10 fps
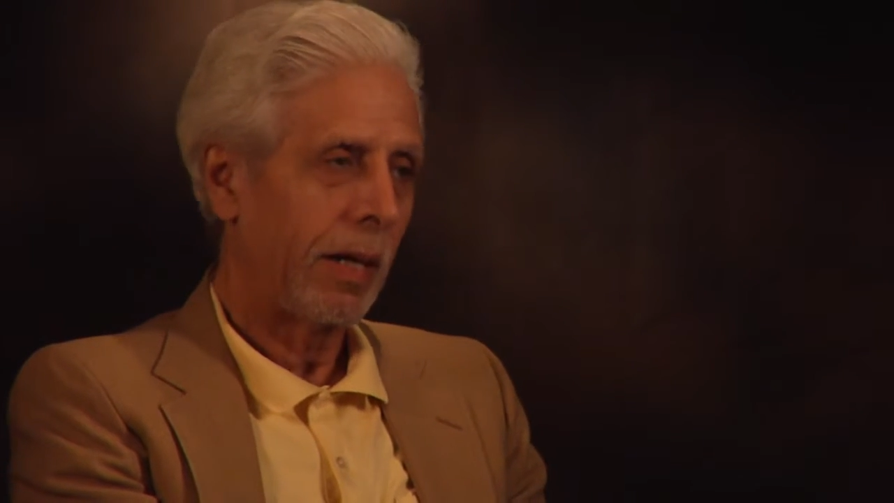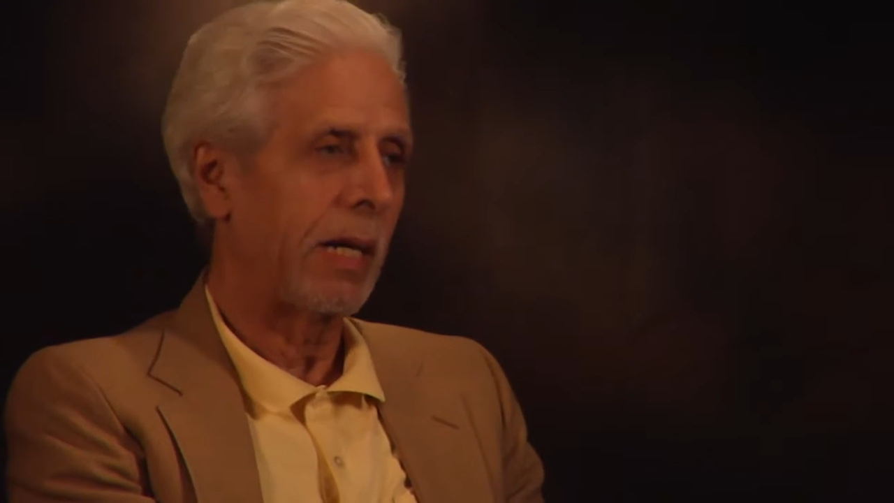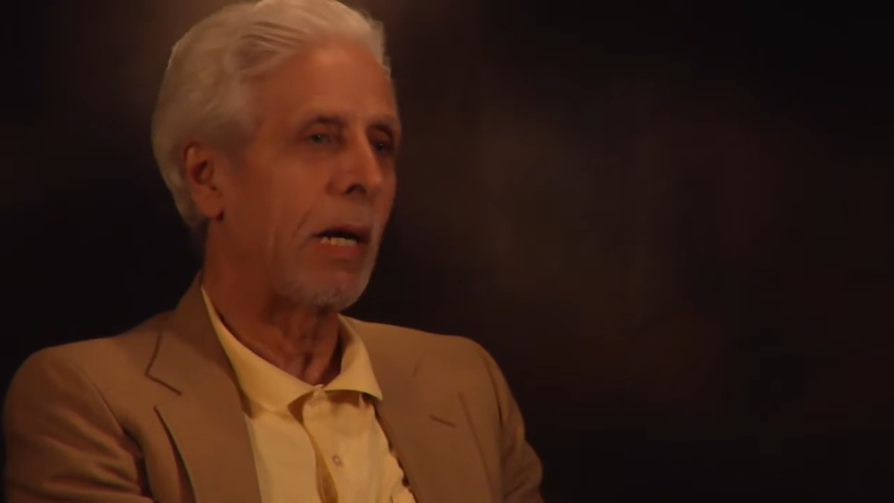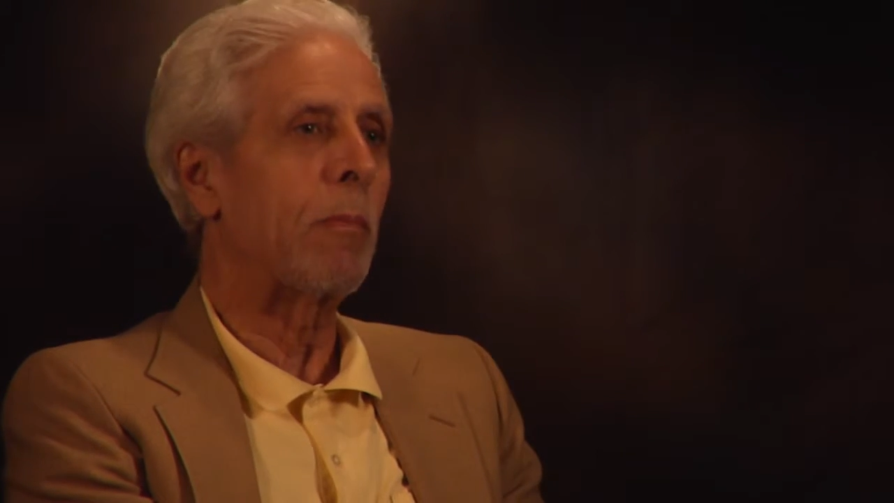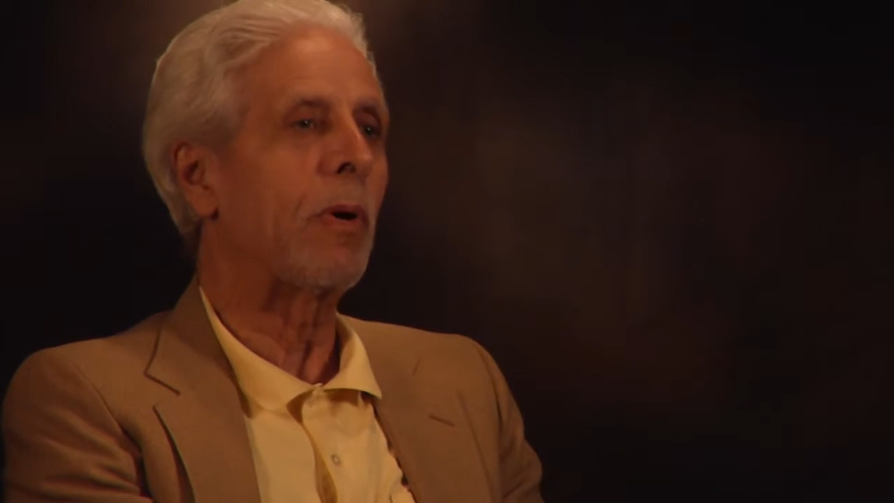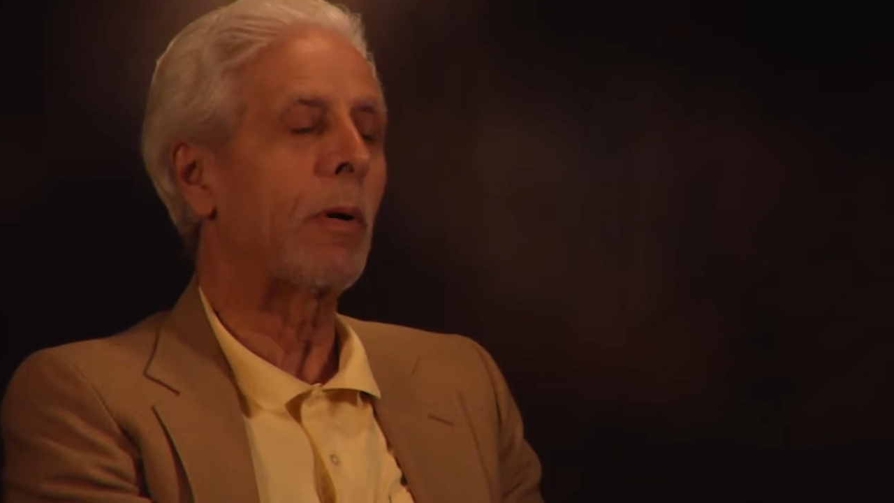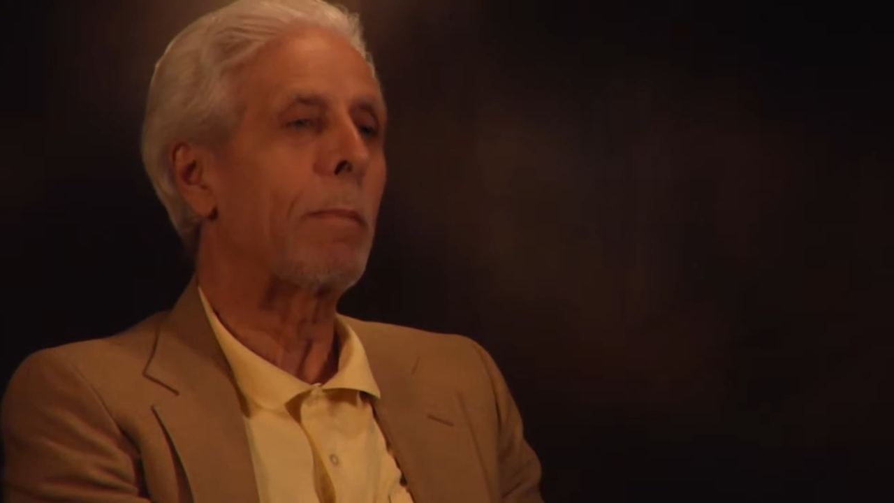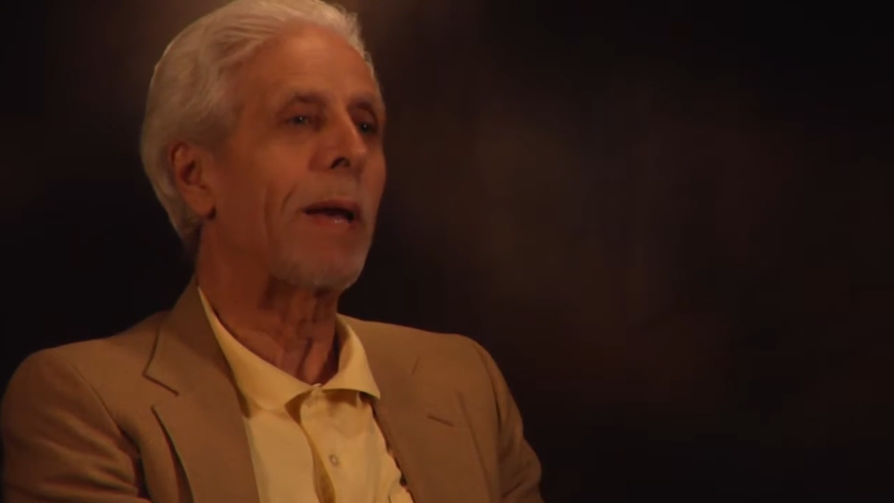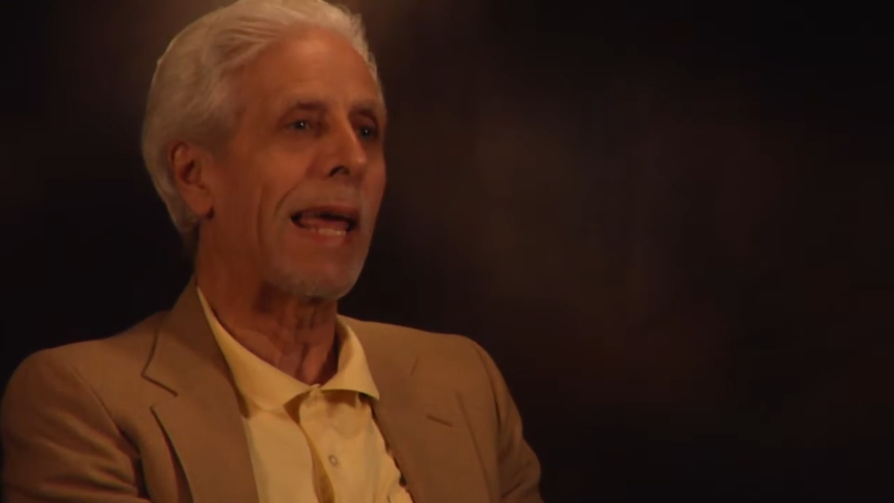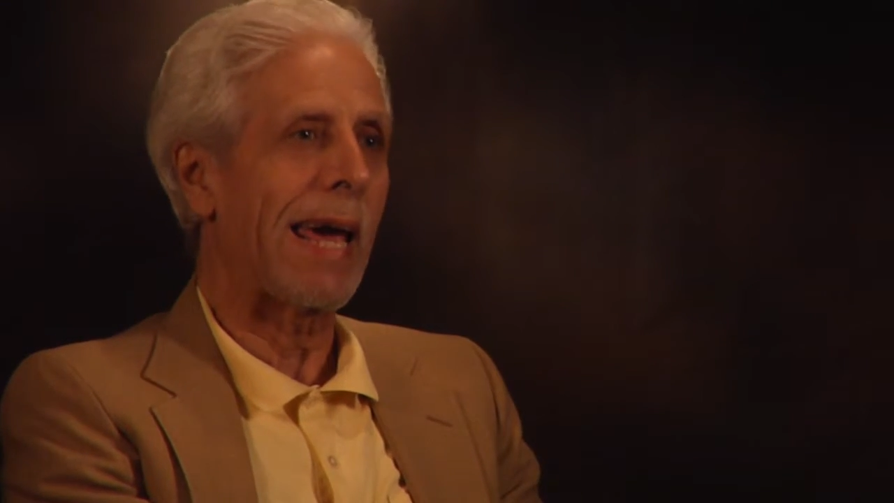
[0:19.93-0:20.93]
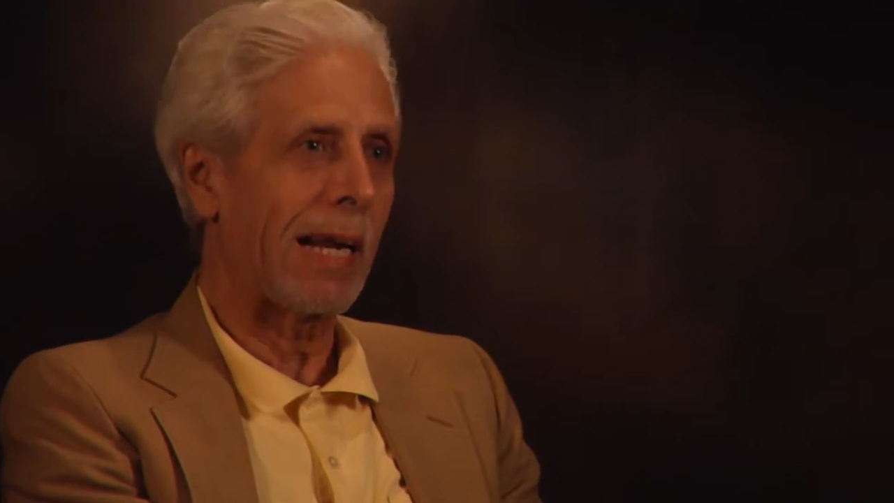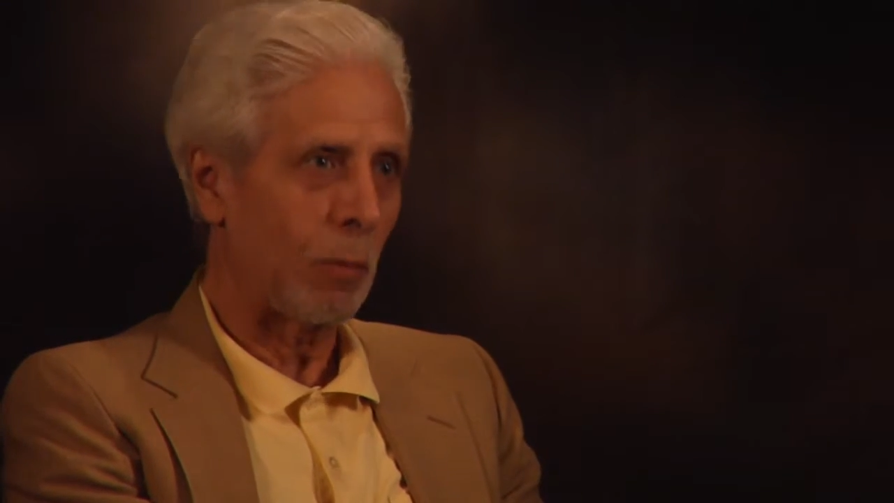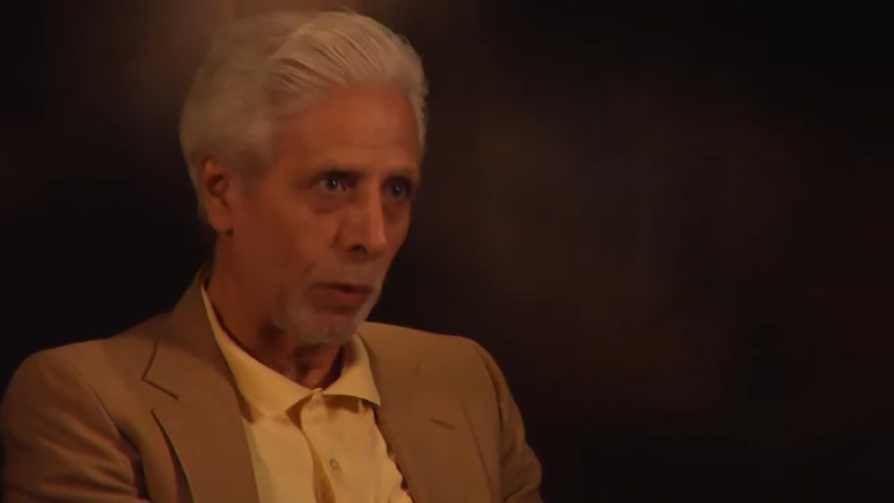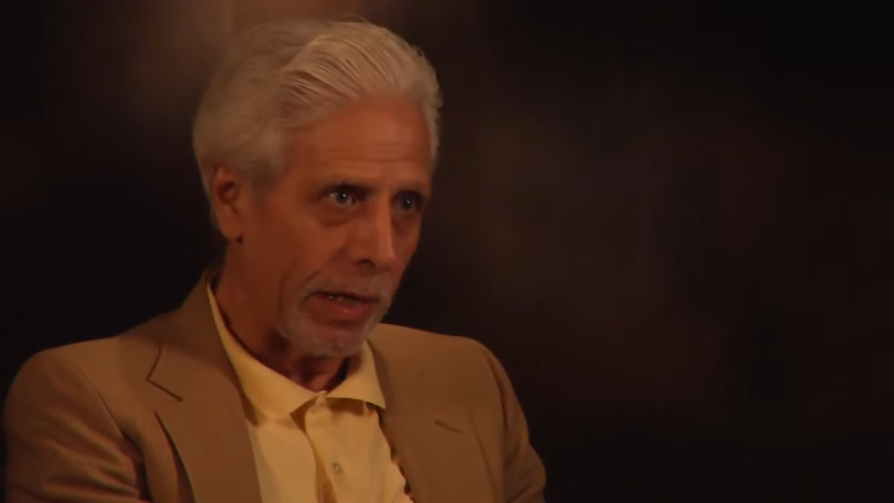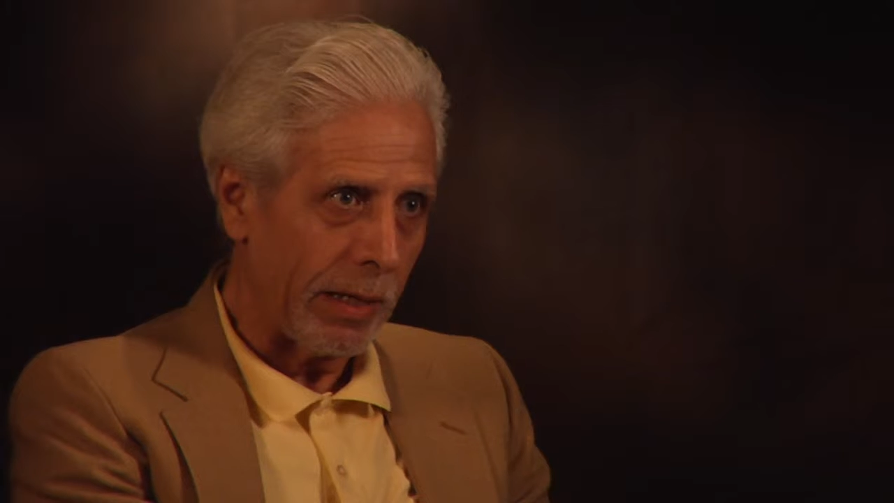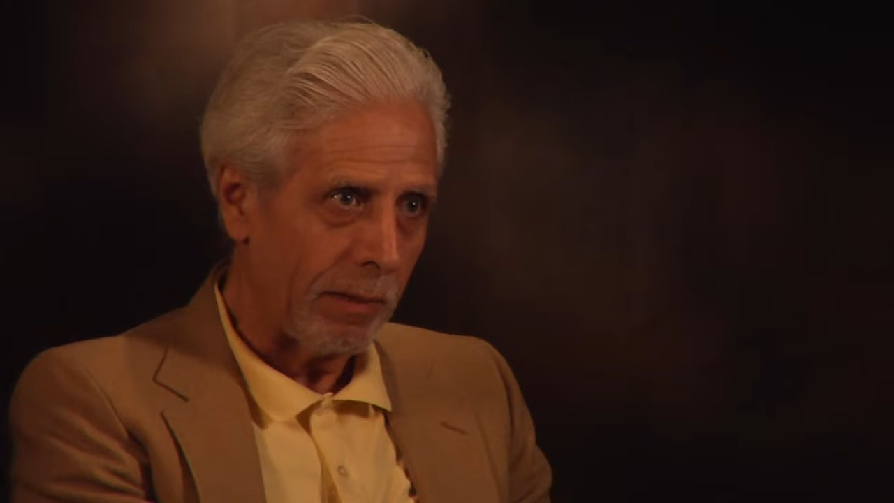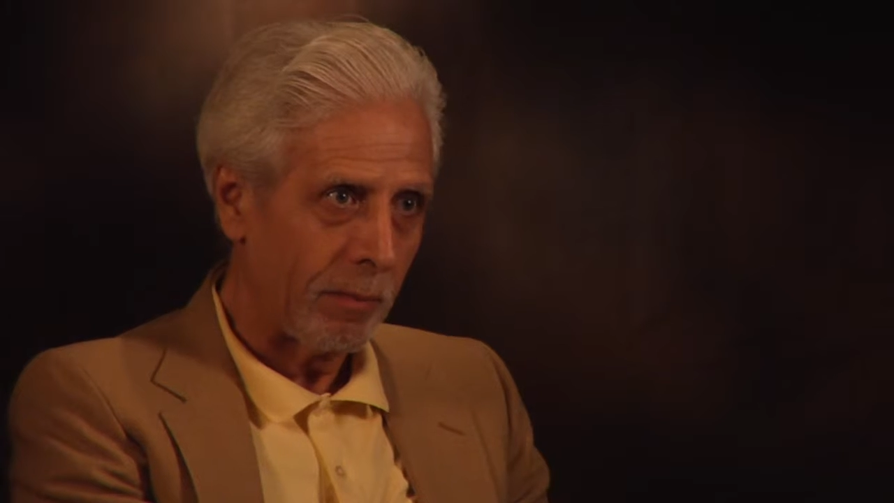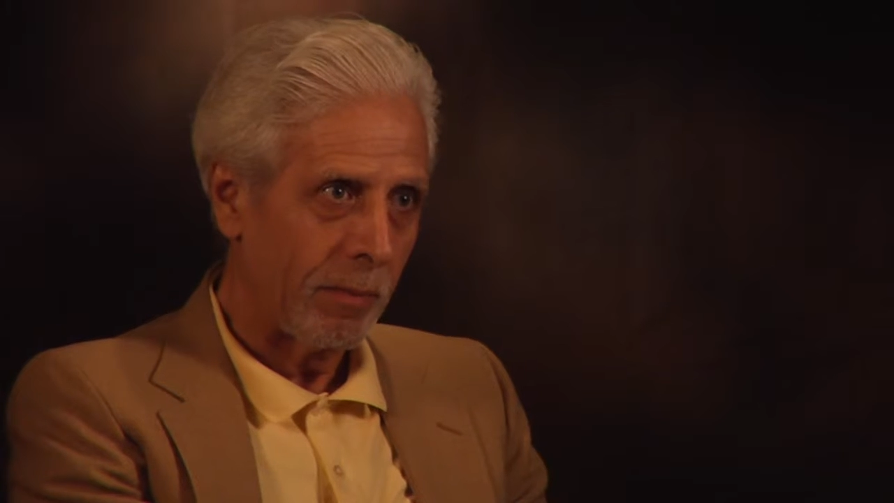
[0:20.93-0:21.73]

in a more planned way.